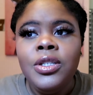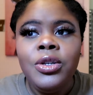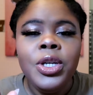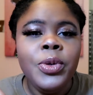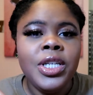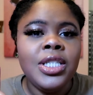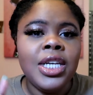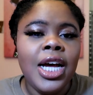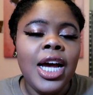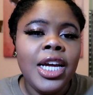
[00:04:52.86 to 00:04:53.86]
so anyways,
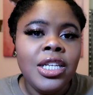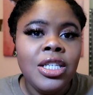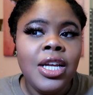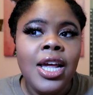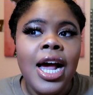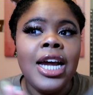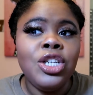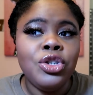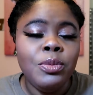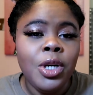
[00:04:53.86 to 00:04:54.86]
the kind
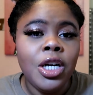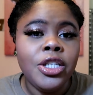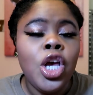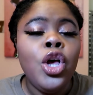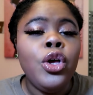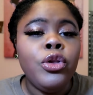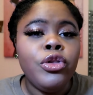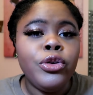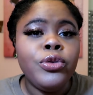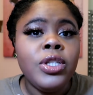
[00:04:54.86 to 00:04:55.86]
ice cream bars,
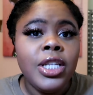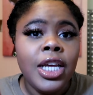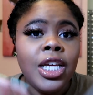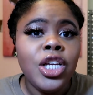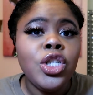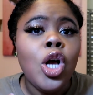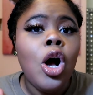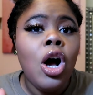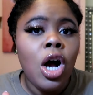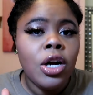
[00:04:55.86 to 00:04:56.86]
those things
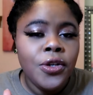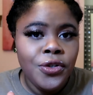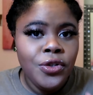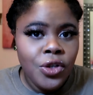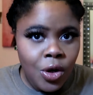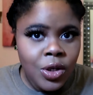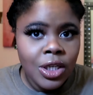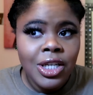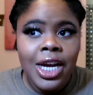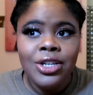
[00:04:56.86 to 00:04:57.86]
are so
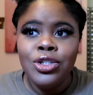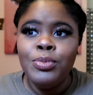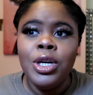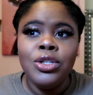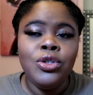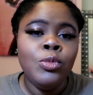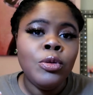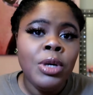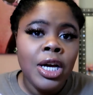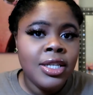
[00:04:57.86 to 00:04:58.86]
good. I just bought two
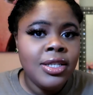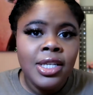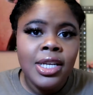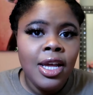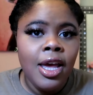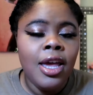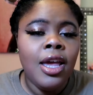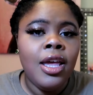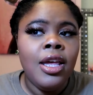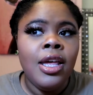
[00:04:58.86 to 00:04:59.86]
more boxes today.